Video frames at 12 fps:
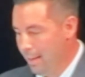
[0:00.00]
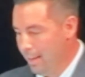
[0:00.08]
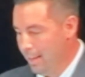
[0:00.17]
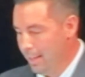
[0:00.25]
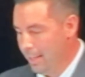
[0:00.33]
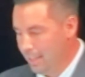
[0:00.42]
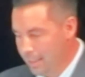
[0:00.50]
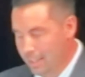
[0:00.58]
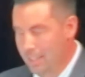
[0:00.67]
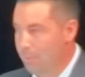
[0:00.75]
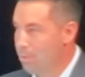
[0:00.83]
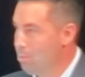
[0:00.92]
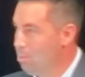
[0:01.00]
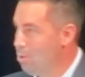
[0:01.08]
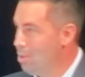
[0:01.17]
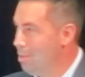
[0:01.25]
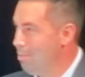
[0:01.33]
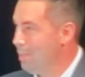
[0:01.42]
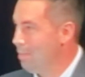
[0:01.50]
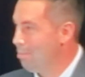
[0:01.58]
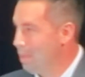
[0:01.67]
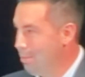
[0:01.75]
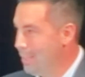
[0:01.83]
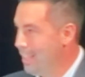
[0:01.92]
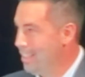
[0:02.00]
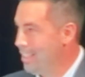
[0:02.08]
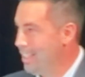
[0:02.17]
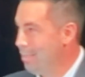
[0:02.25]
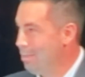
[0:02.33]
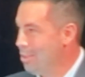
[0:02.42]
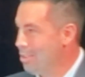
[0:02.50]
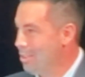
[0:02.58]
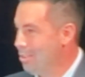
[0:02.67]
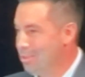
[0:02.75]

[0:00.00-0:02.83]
And I think there was more, but I'm probably out of time also. So.